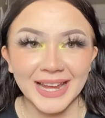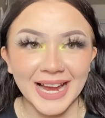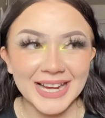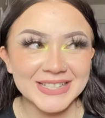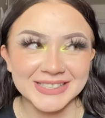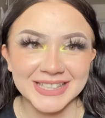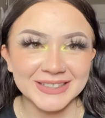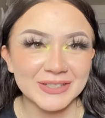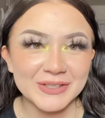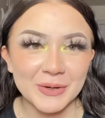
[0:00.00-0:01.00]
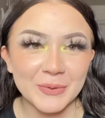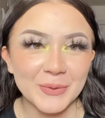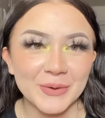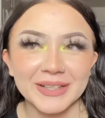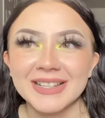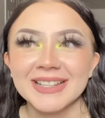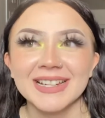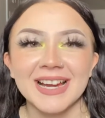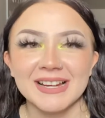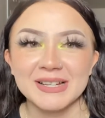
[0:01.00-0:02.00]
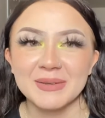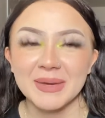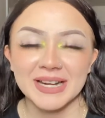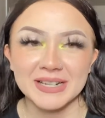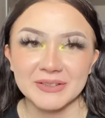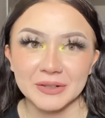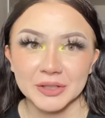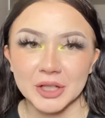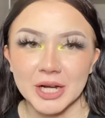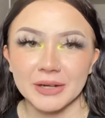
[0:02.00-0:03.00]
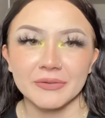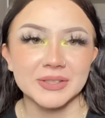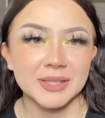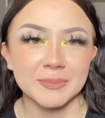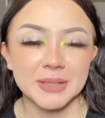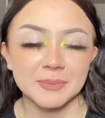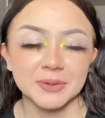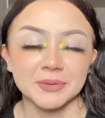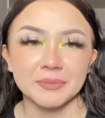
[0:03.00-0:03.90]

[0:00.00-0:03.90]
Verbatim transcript: I just think they're so cool. Um, and I know they're a lot for some people,